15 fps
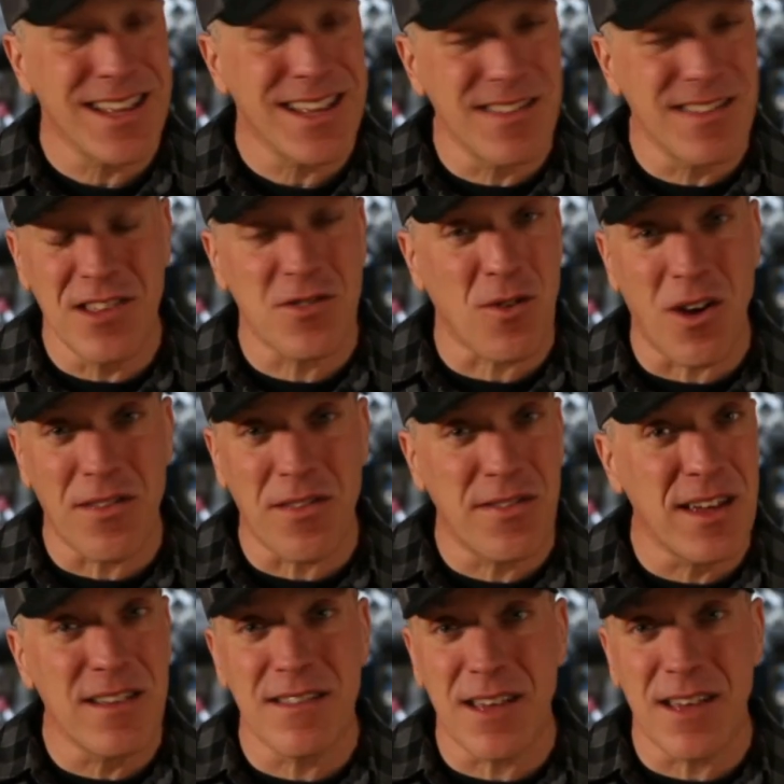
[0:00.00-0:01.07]
These are all
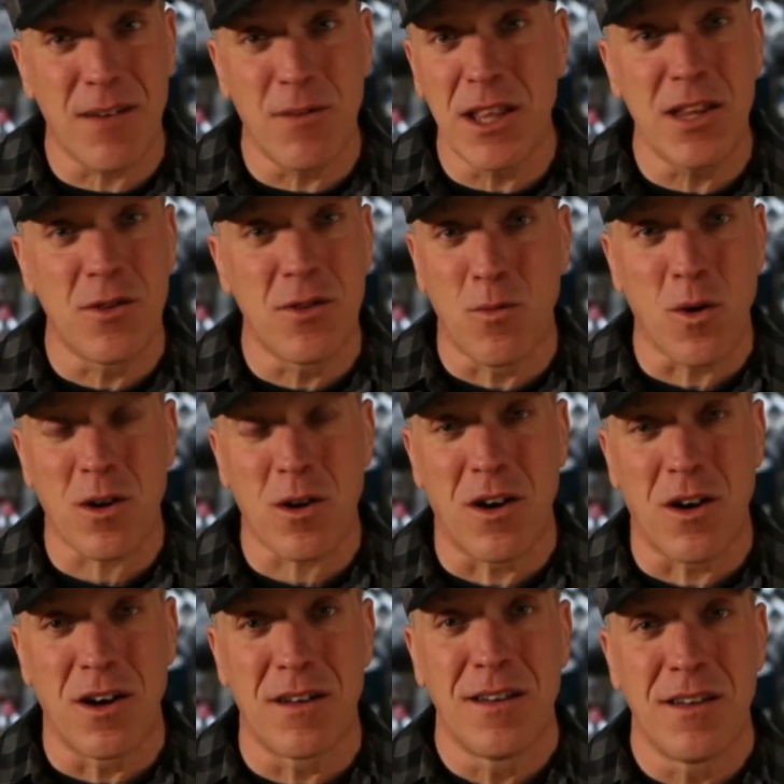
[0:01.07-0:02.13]
things that we need to work
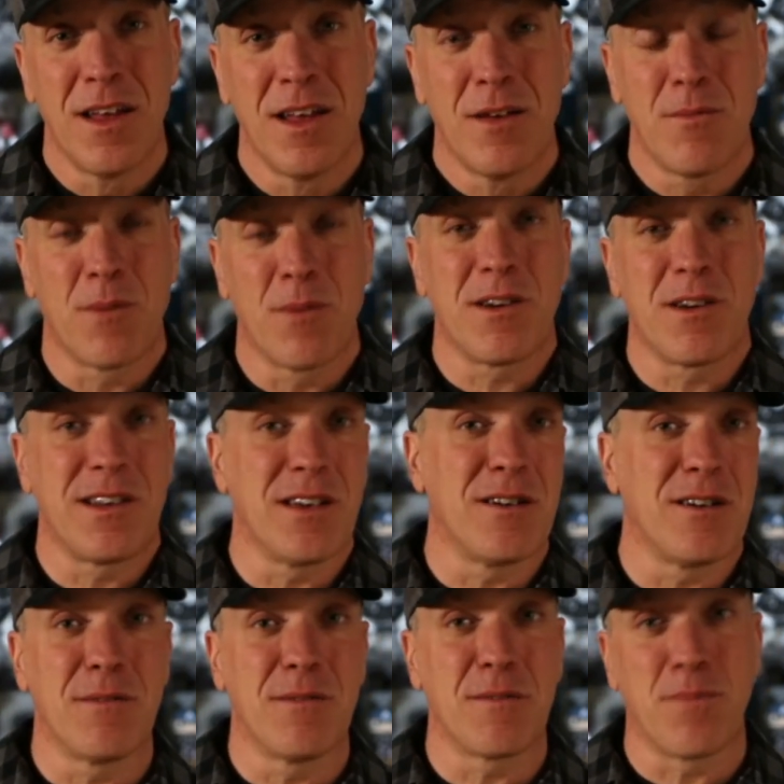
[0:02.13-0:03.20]
on when we're
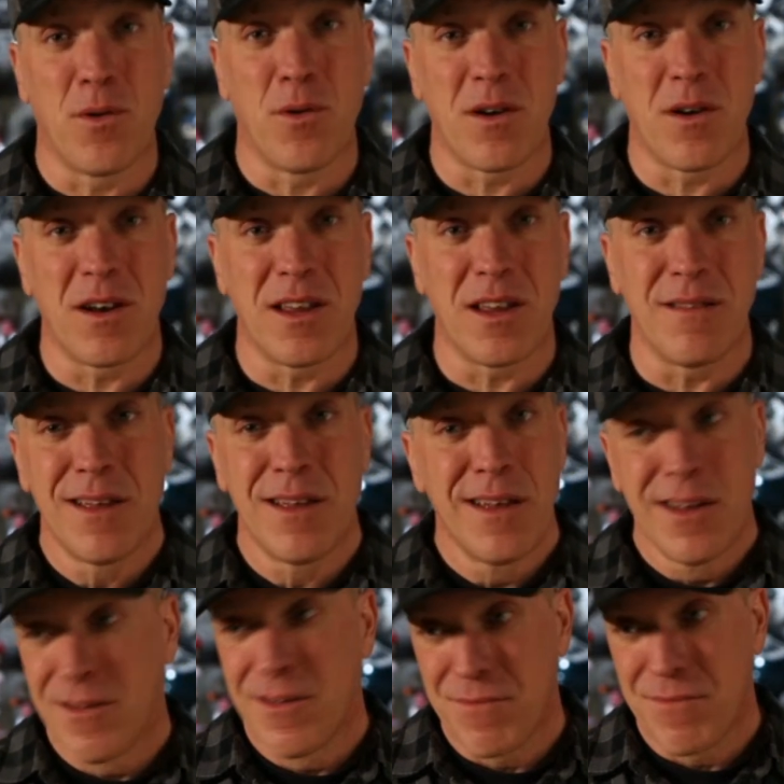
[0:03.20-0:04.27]
dealing with porn and
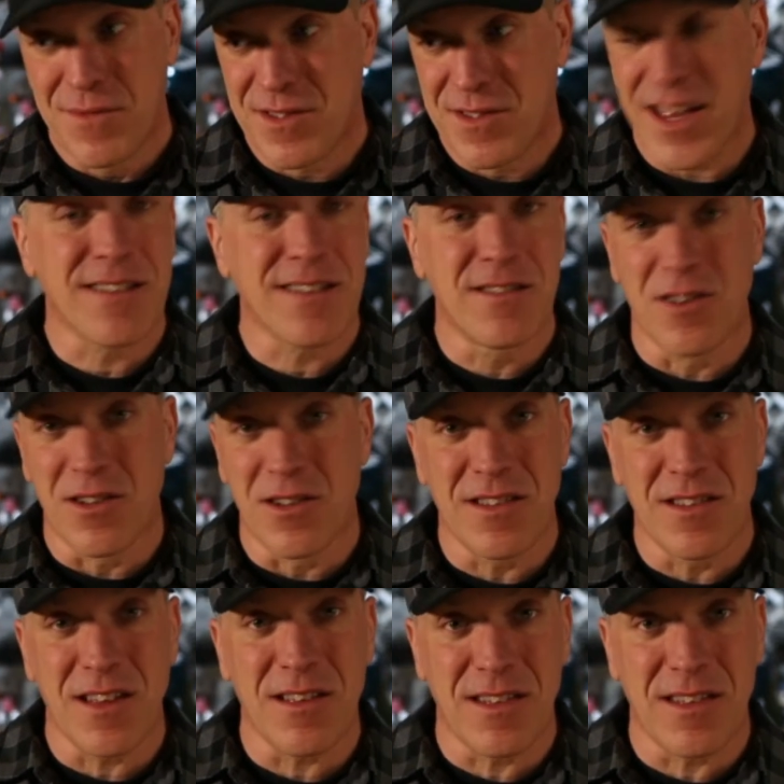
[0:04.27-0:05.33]
sex and all
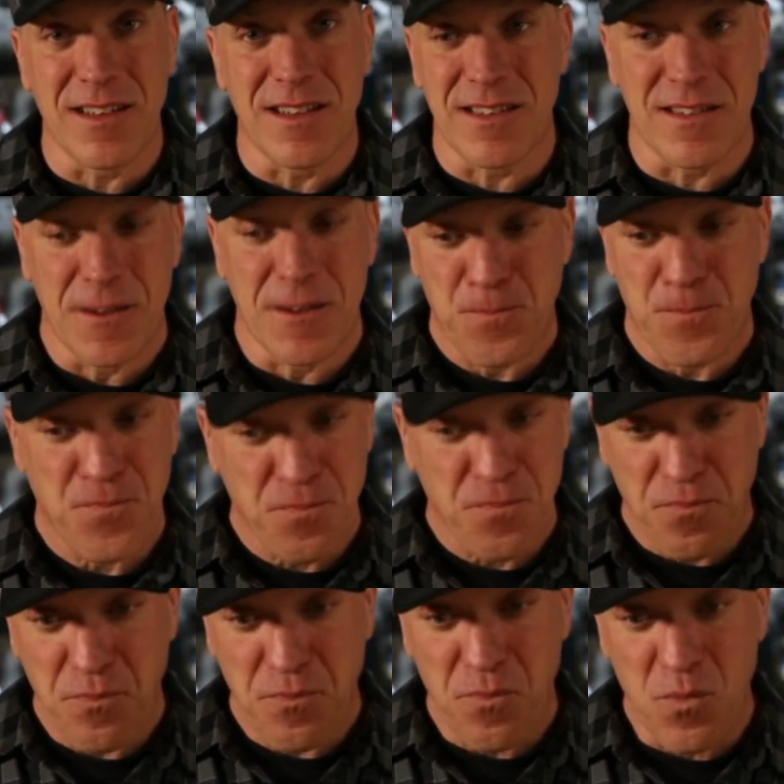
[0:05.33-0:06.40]
these other things. Is
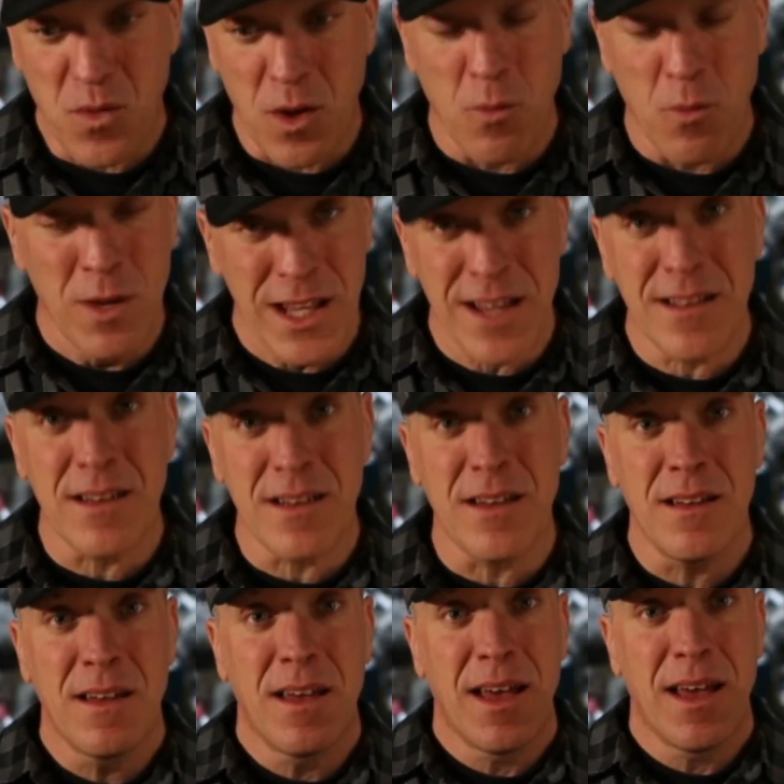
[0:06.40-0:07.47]
we need
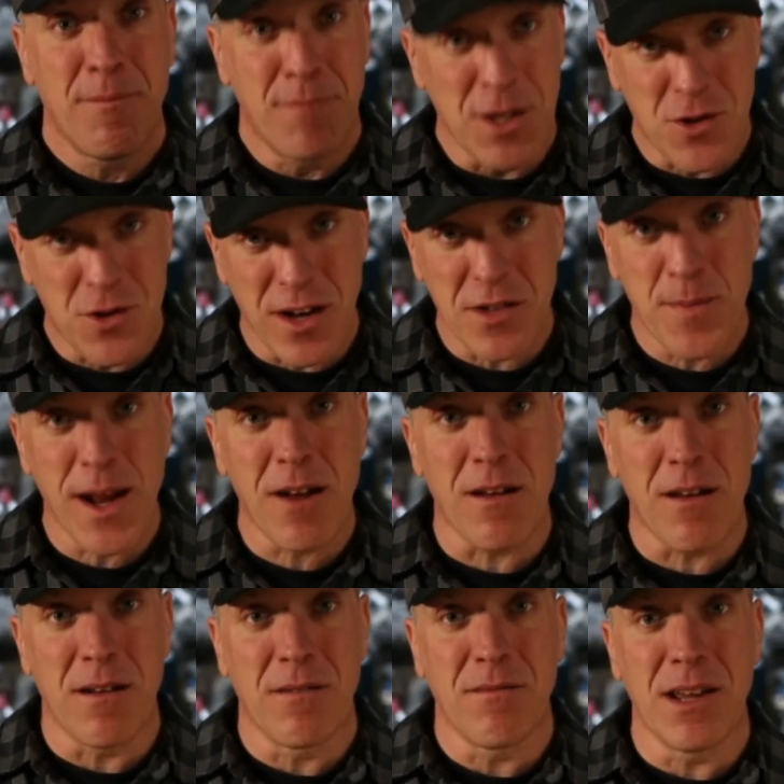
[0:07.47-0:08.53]
to be transparent.